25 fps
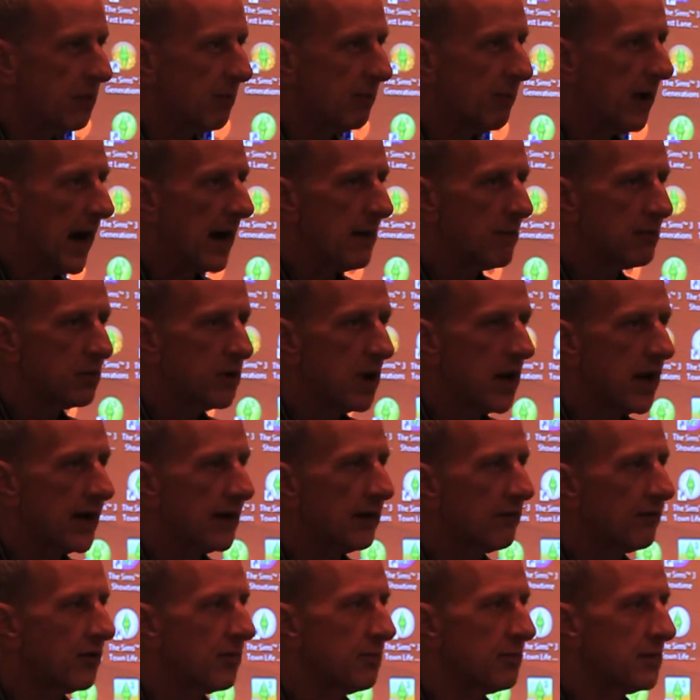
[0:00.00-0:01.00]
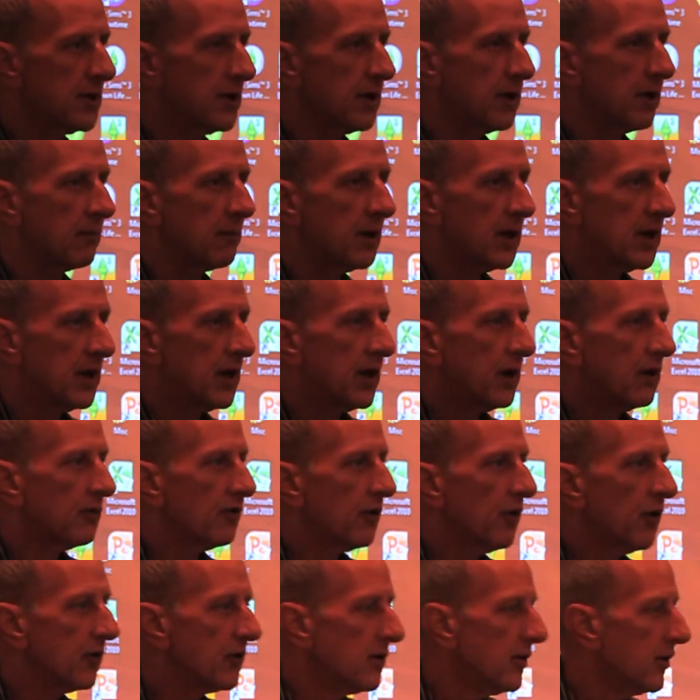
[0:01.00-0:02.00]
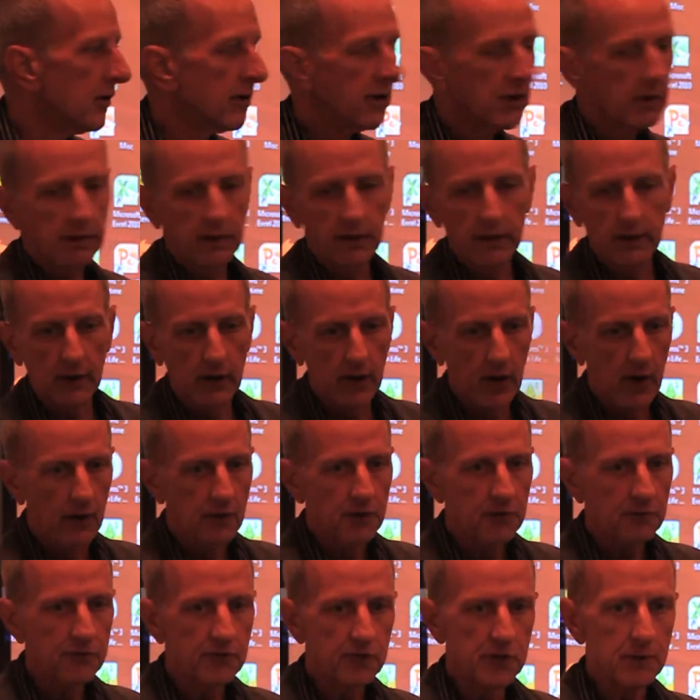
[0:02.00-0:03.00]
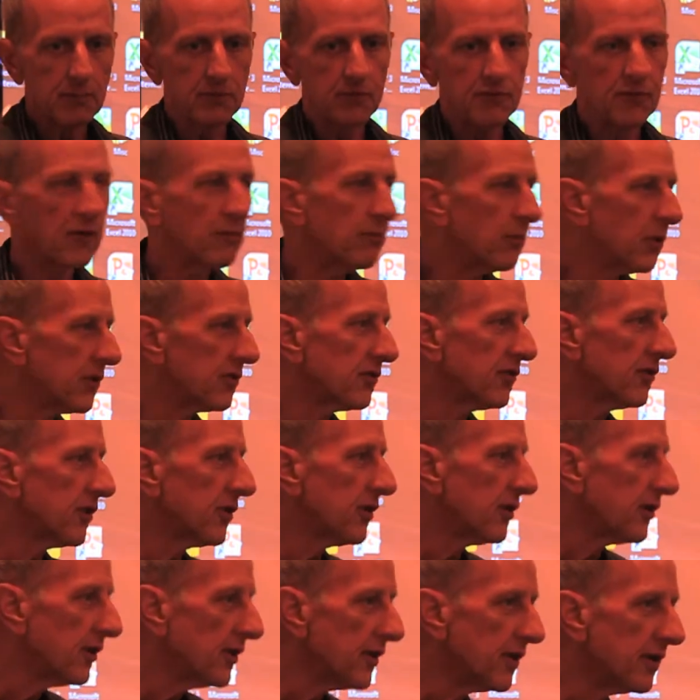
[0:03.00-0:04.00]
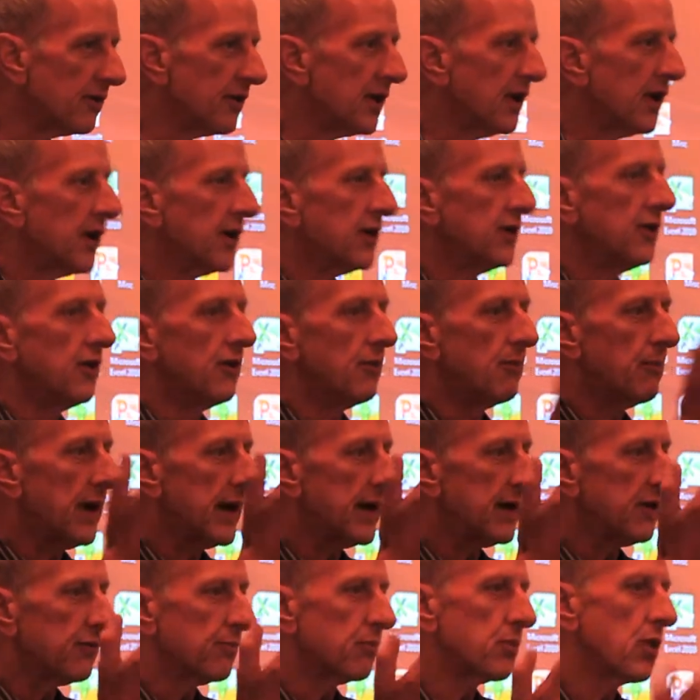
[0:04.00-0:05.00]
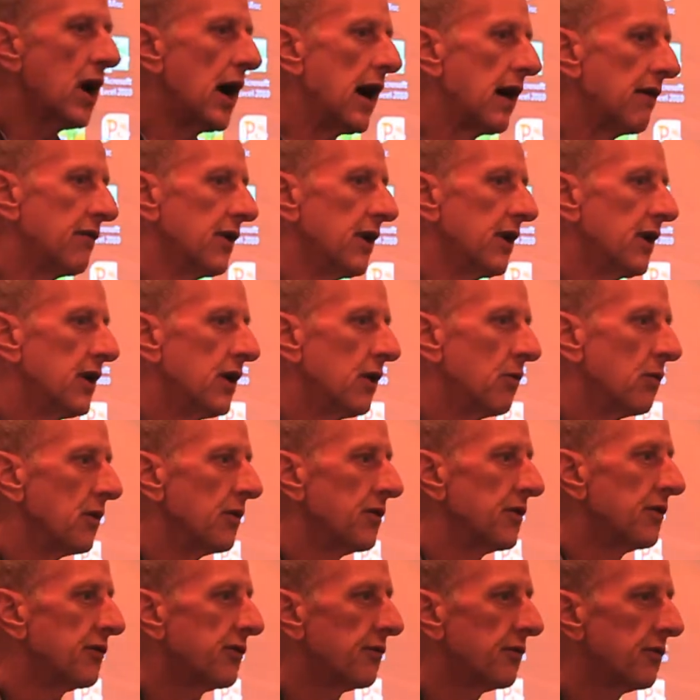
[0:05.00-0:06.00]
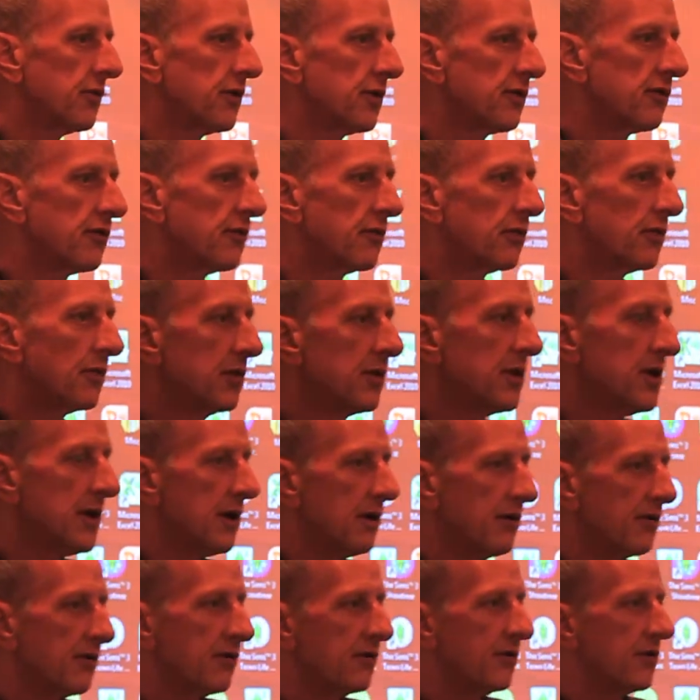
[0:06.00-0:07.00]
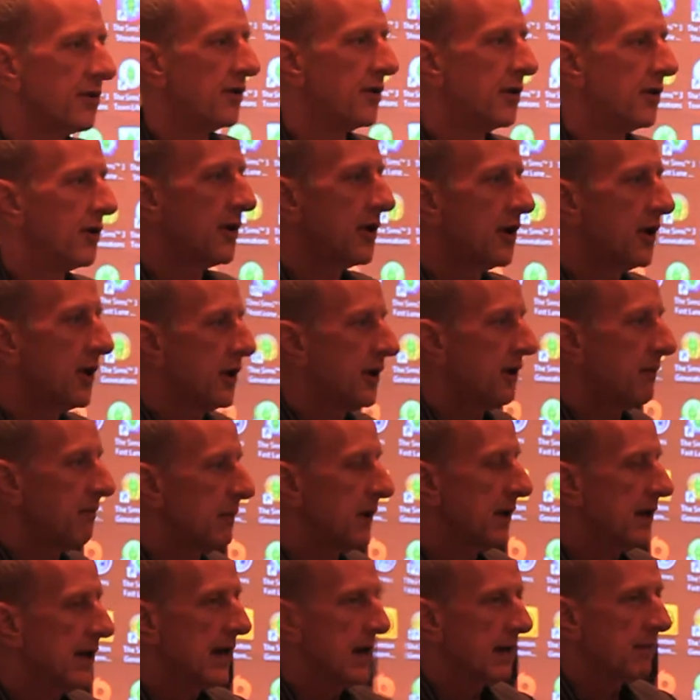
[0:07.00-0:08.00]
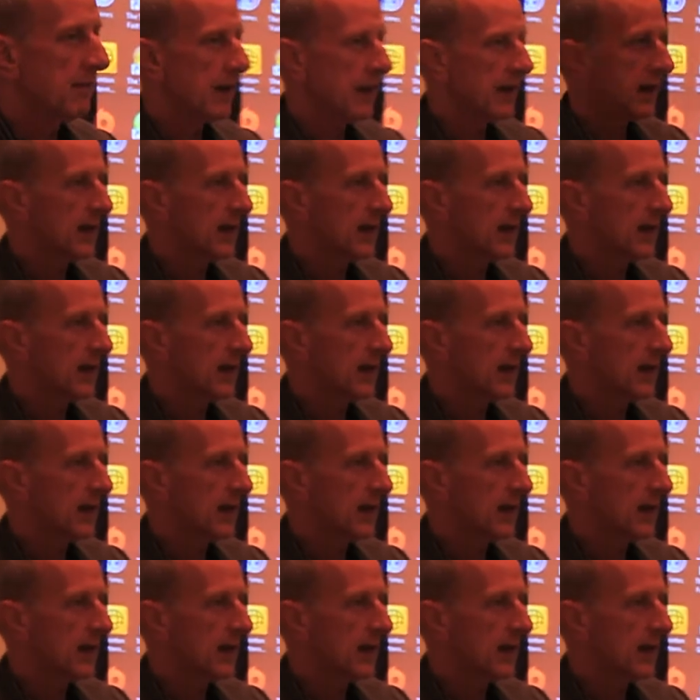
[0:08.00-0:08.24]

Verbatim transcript: to buy product from him. So, you know, he'd get all the cheap books he could and, you know, make his profit. Well, this, this list became a